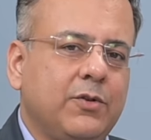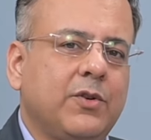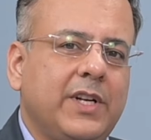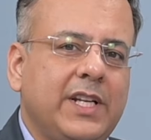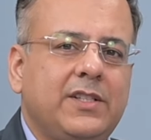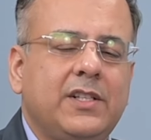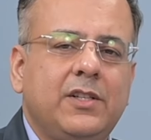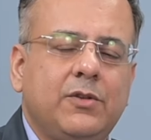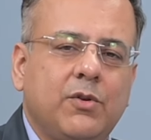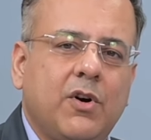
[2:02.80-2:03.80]
to
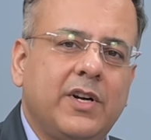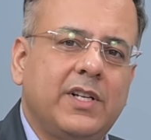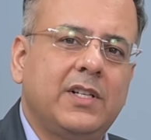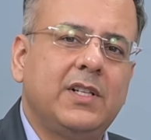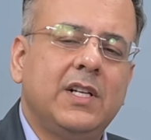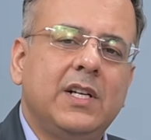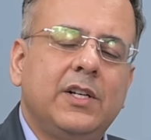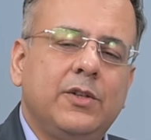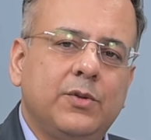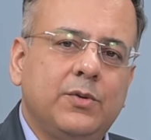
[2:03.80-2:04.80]
quotation to order
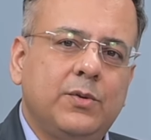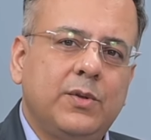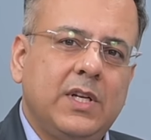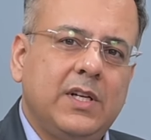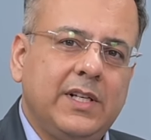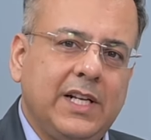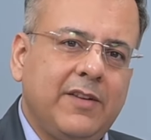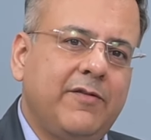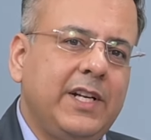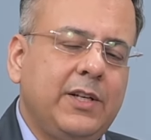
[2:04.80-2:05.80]
to
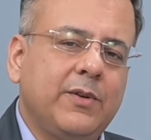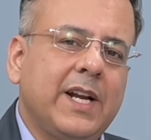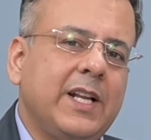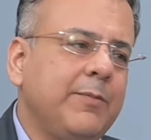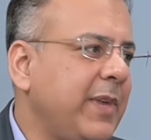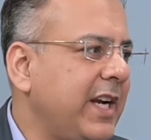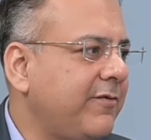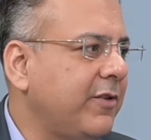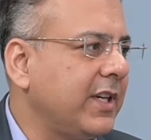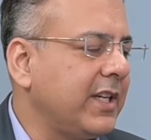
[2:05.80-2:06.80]
delivery to getting paid
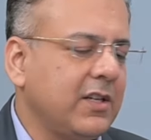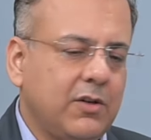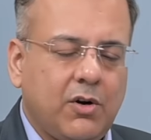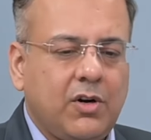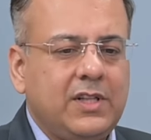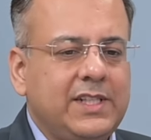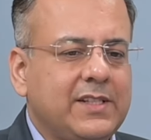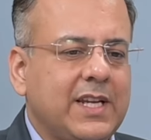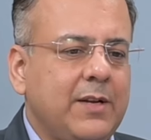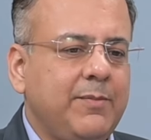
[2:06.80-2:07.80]
for it, all
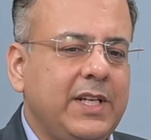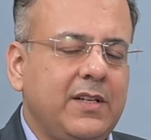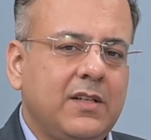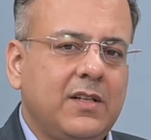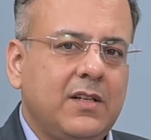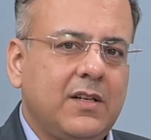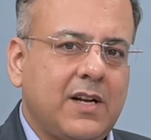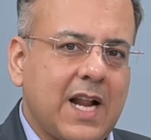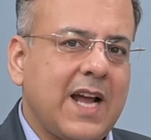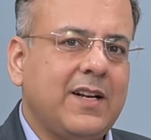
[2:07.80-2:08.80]
this can be
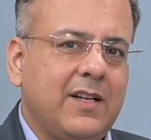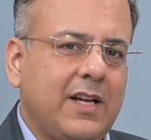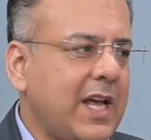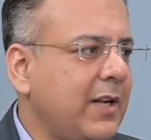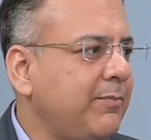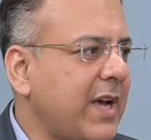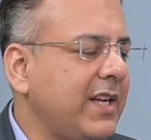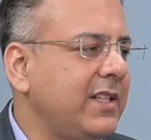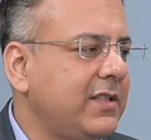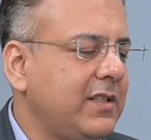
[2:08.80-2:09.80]
tracked and
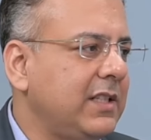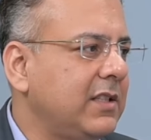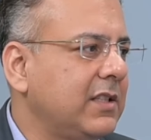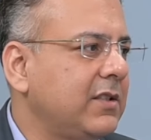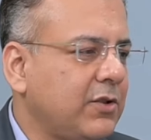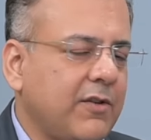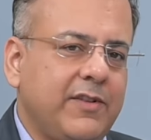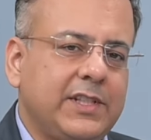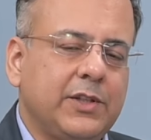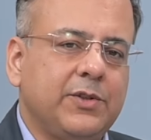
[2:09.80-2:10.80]
managed in the
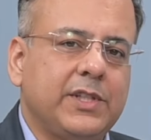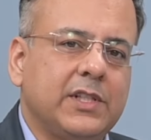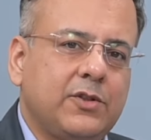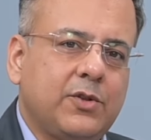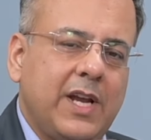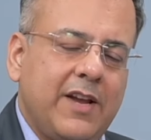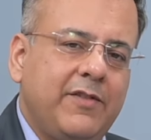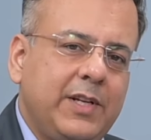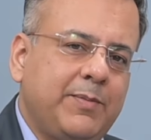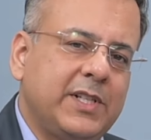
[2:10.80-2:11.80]
software solution. So
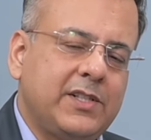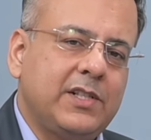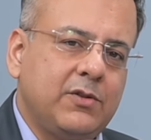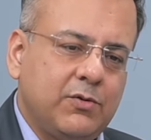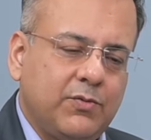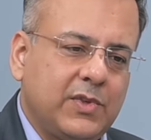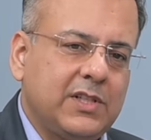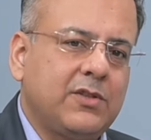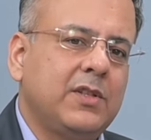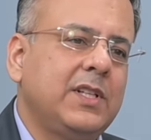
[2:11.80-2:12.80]
every person who
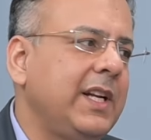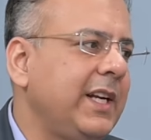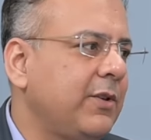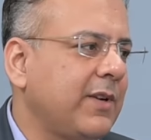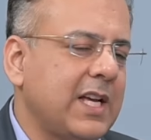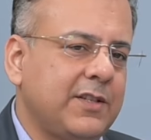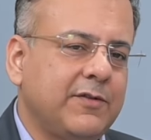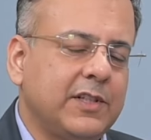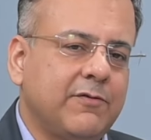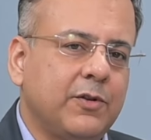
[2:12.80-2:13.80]
works on the lead to cash
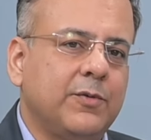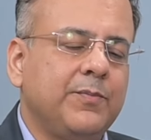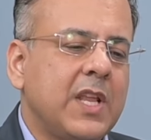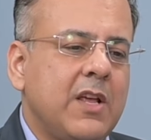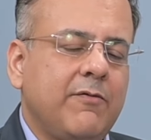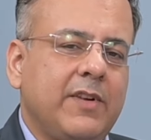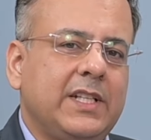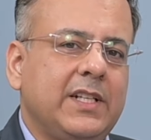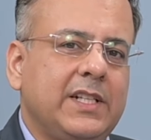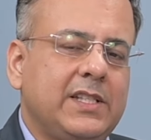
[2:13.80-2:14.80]
workflow,
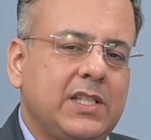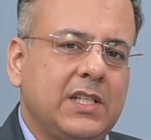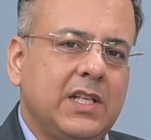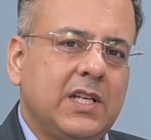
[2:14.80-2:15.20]
whether it's